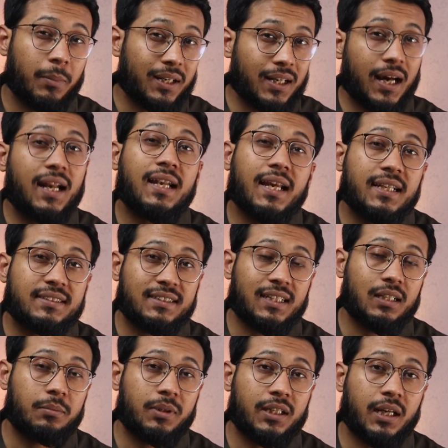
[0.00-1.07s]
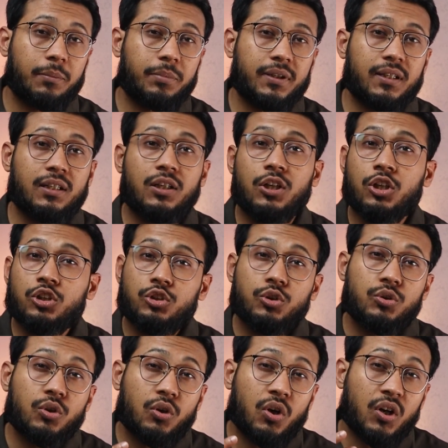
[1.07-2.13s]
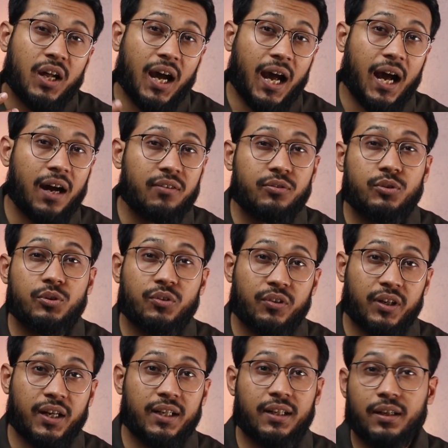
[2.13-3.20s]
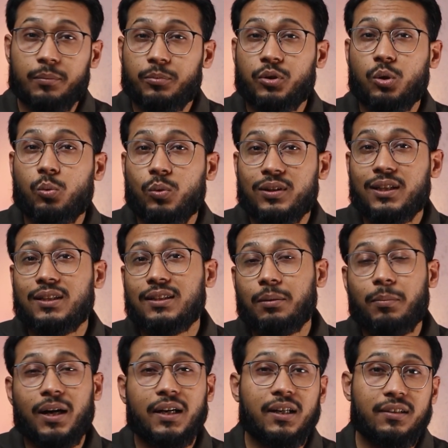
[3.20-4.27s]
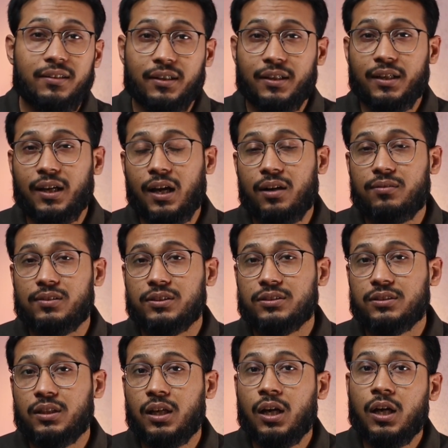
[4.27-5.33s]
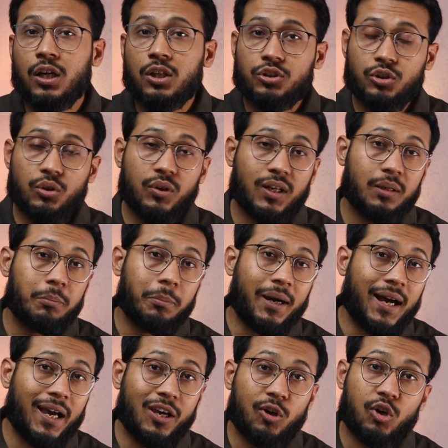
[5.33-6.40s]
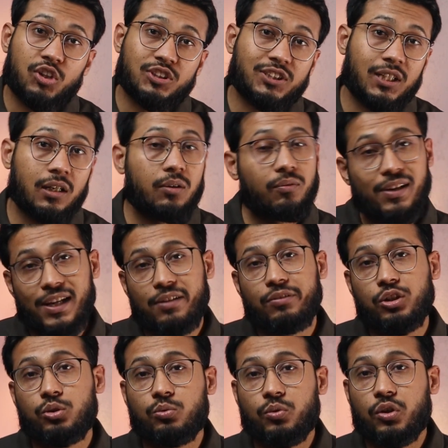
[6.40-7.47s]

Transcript: but unlike Scalable Capital, you do not have to trade crypto within the market trading hours. So you can buy or sell whenever you